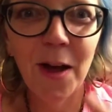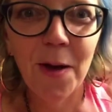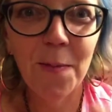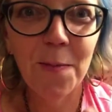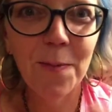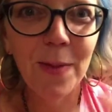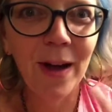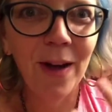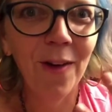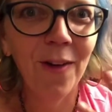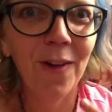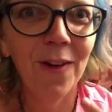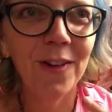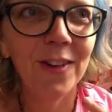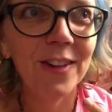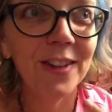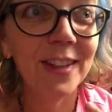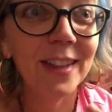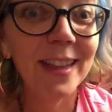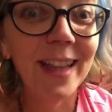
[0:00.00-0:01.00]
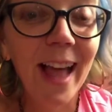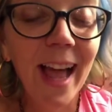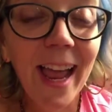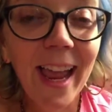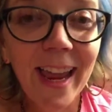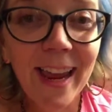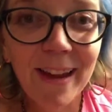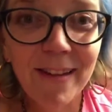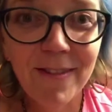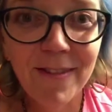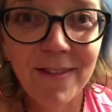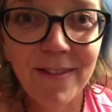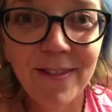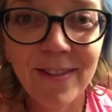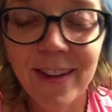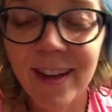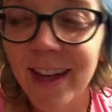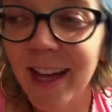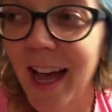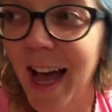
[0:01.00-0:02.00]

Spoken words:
about life.